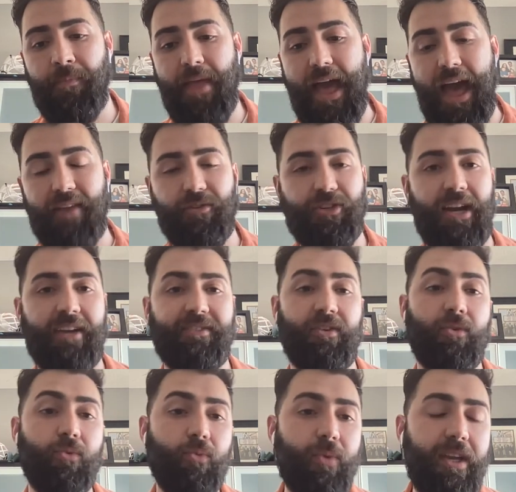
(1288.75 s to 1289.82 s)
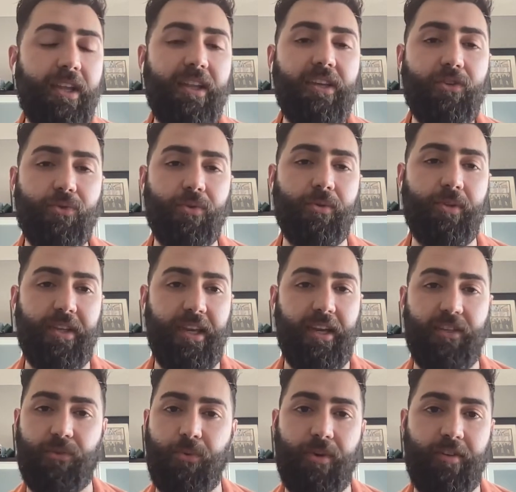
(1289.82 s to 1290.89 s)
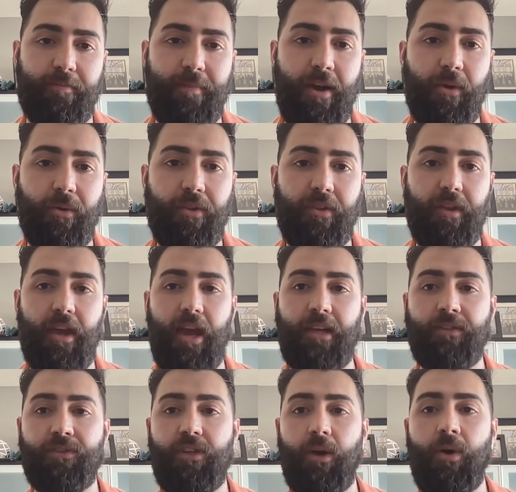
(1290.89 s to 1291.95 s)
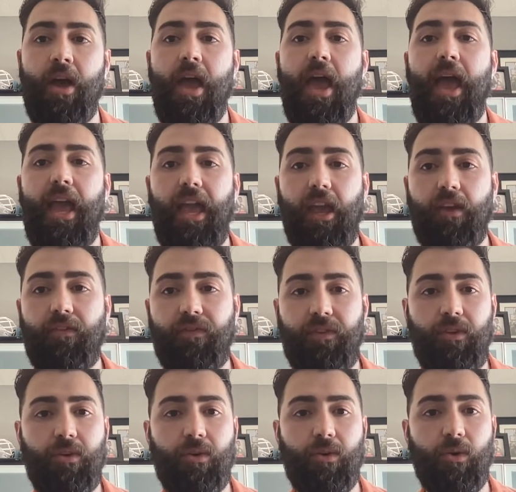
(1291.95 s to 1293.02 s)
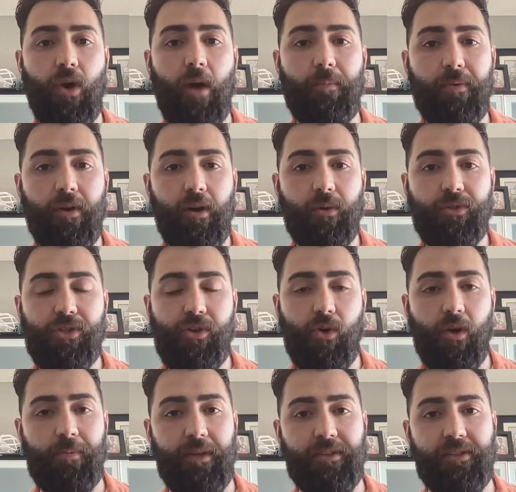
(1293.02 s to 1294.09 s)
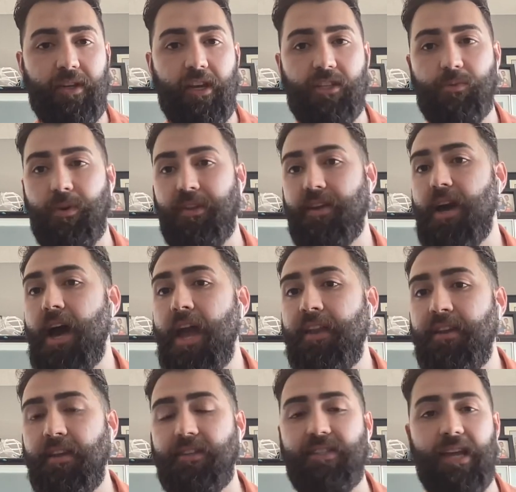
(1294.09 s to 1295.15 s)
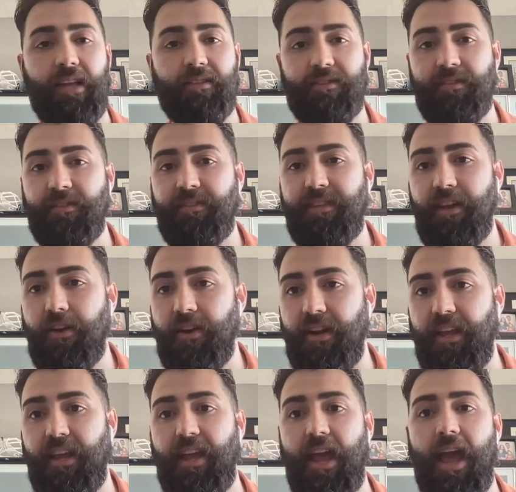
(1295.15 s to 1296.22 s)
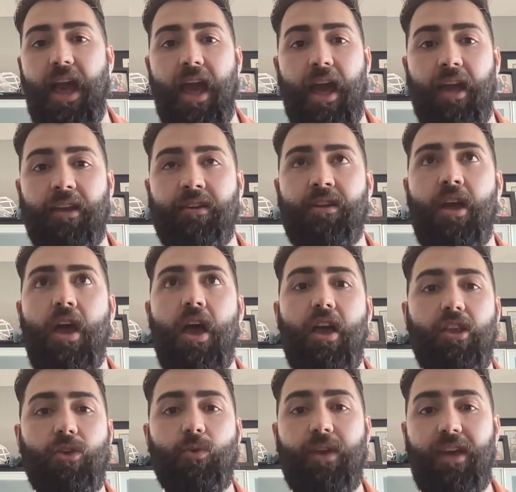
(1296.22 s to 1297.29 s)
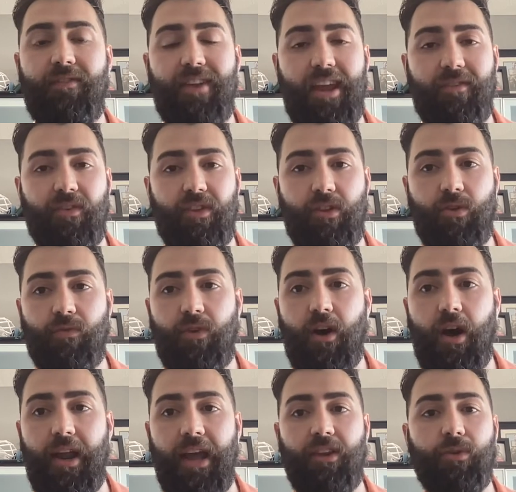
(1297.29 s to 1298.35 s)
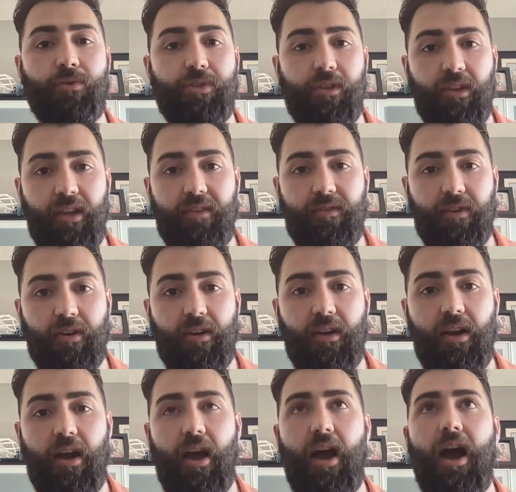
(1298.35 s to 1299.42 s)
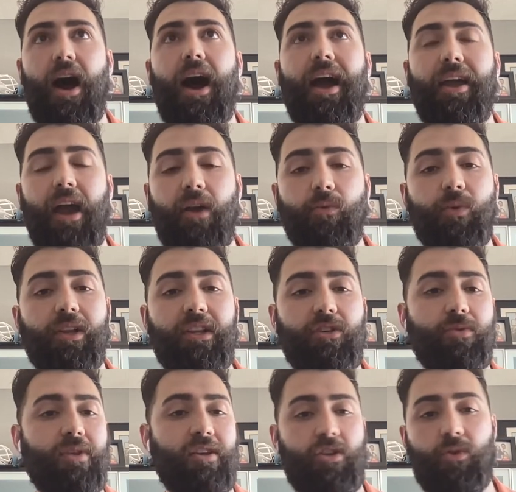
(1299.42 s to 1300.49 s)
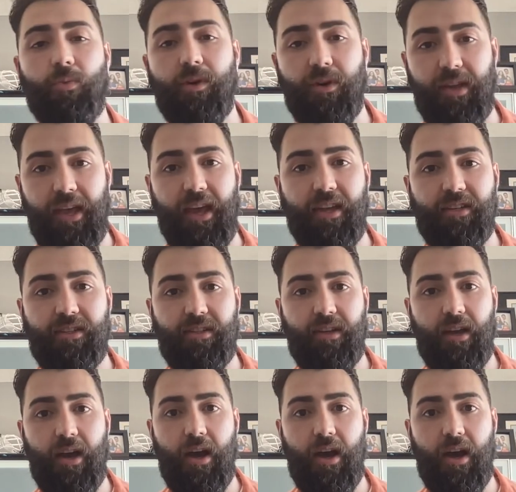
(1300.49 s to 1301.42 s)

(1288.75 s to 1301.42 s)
advertising really, truly is word of mouth. And so if you approach your business with kindness and sincerity and you give it everything you've got and you deliver, I really do think you will get